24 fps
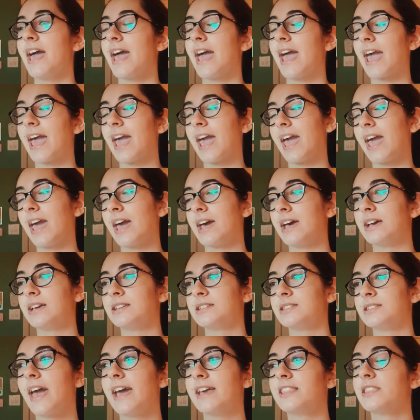
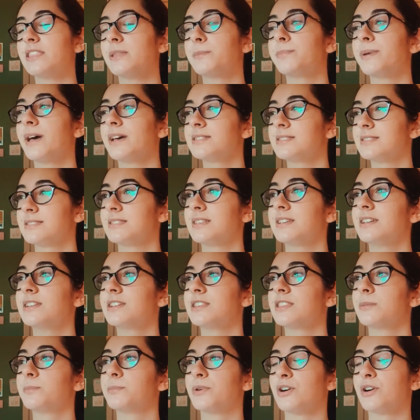And the best scene
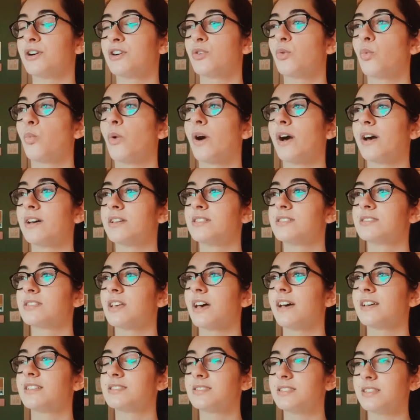in the book was
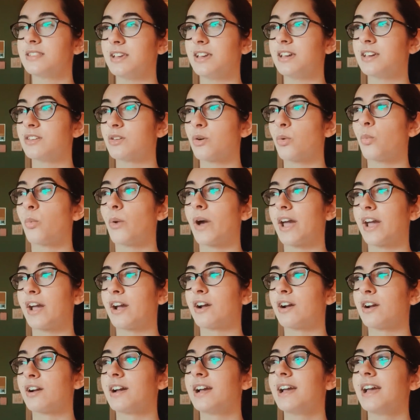a scene
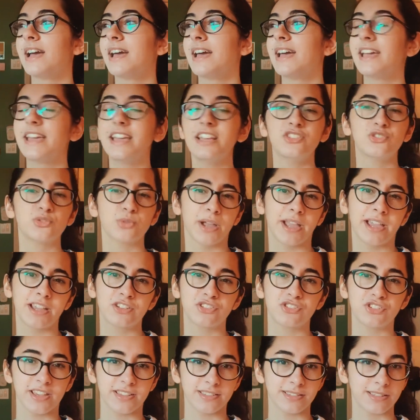where he drank
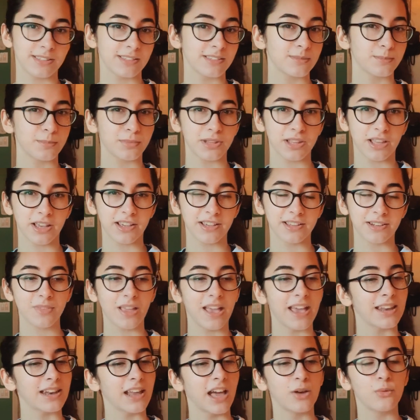Jace's blood.
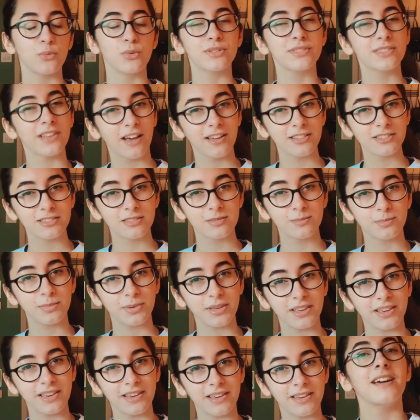And I will not
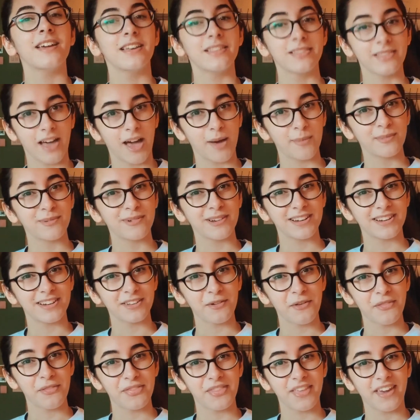be
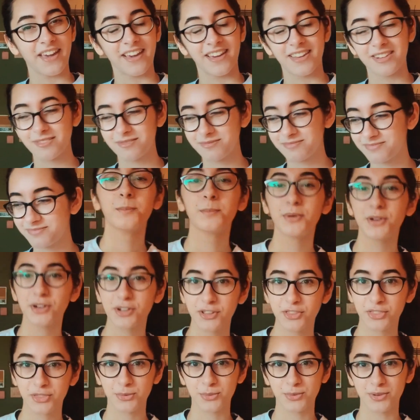elaborating on that.
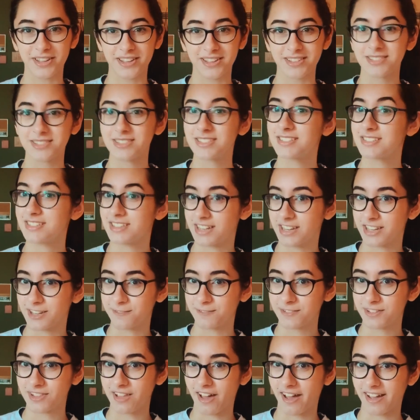Book 3, City
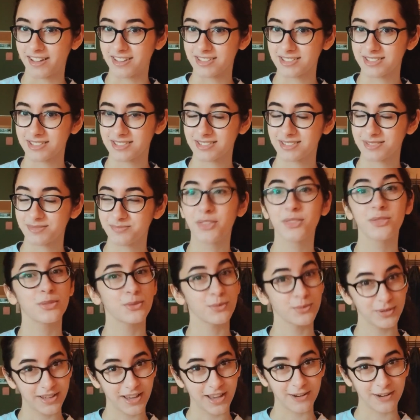of Glass.
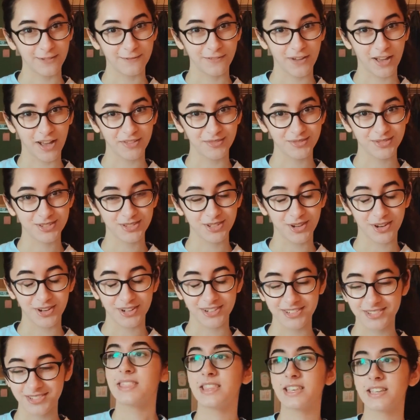3 out of 5
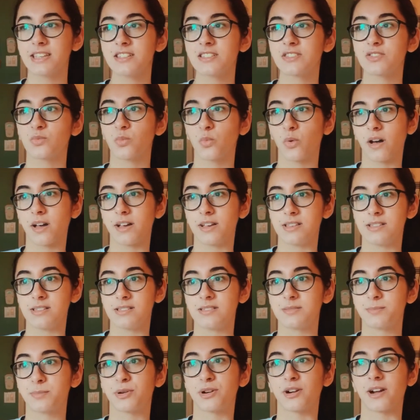stars. This
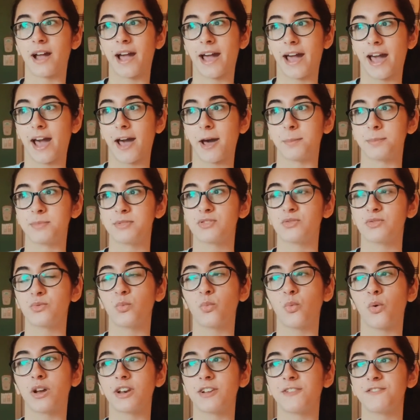was perhaps
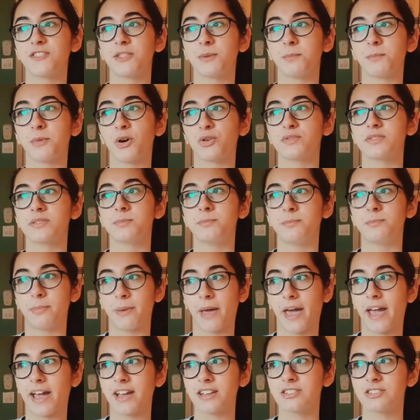one of the most
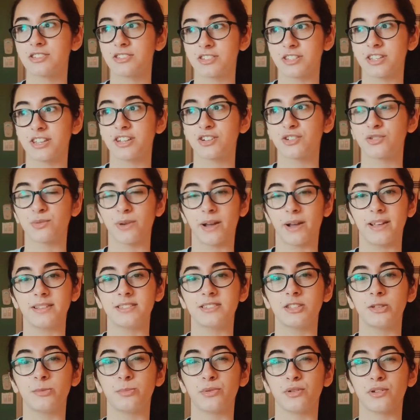batshit
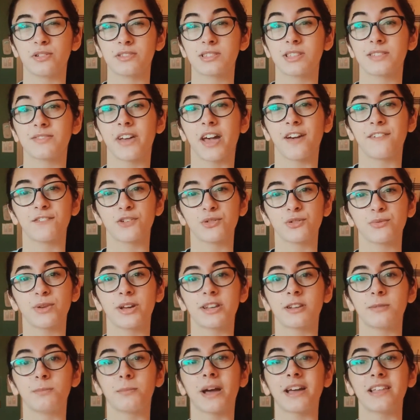crazy books I've ever
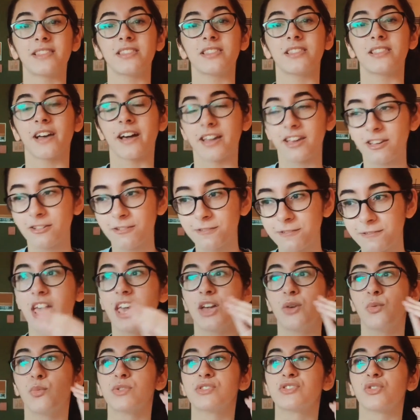read in my life.
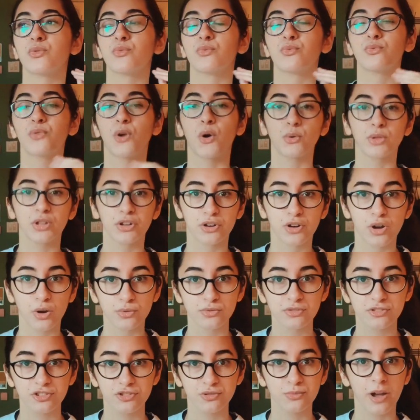It was a roller
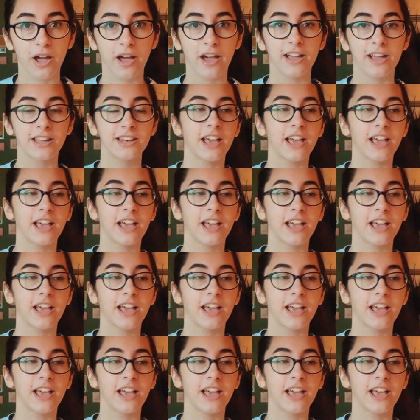coaster ride.